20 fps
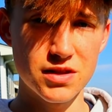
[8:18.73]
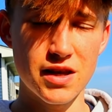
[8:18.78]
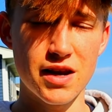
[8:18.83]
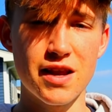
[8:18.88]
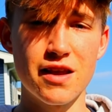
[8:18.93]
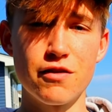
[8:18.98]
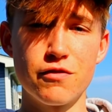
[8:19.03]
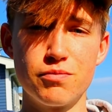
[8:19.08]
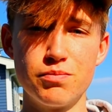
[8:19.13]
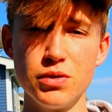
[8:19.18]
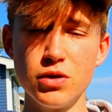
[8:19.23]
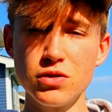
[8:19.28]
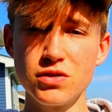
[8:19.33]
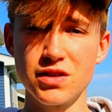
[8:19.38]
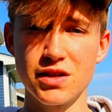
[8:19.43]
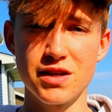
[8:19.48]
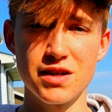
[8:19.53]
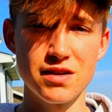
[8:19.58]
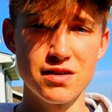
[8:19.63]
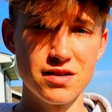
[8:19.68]
that have
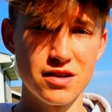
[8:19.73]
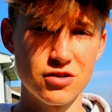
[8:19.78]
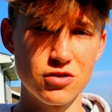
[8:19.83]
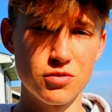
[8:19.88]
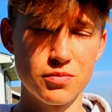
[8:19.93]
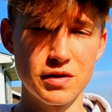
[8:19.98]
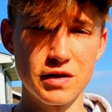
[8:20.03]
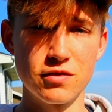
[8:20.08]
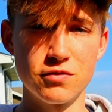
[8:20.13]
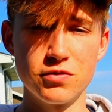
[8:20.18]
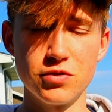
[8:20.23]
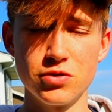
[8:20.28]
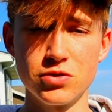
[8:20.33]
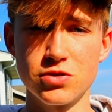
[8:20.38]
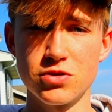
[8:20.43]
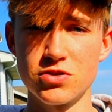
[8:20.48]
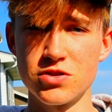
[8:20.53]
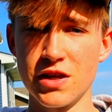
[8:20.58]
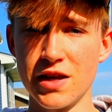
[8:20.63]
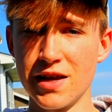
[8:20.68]
built-in narrowband
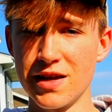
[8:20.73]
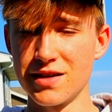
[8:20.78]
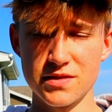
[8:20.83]
filters